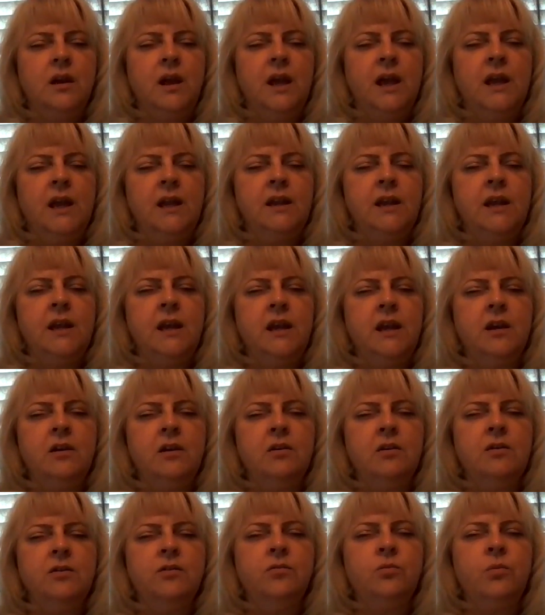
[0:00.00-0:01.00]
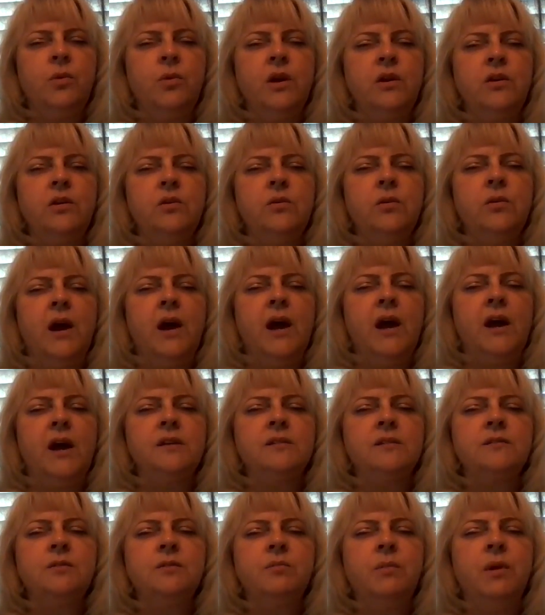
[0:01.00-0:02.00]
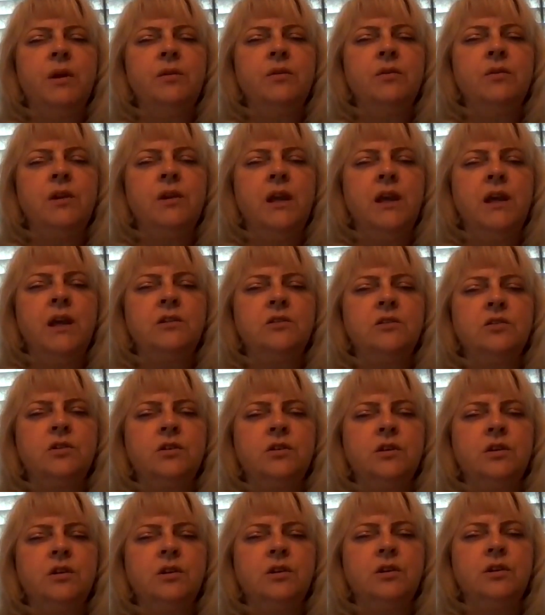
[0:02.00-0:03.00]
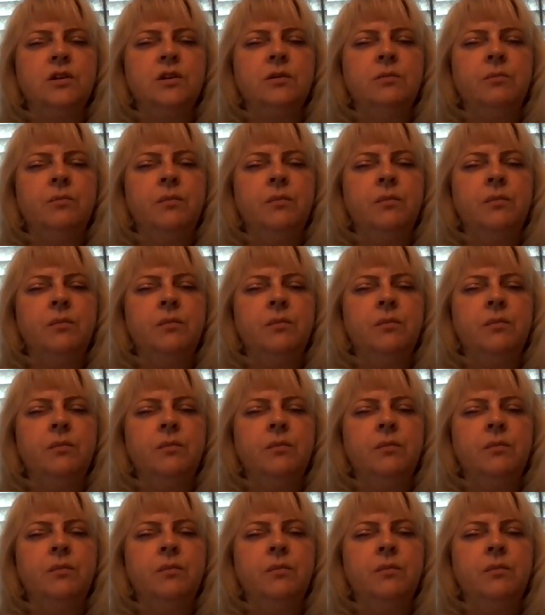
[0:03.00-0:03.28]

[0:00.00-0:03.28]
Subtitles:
And here is where you ask Mother Nature,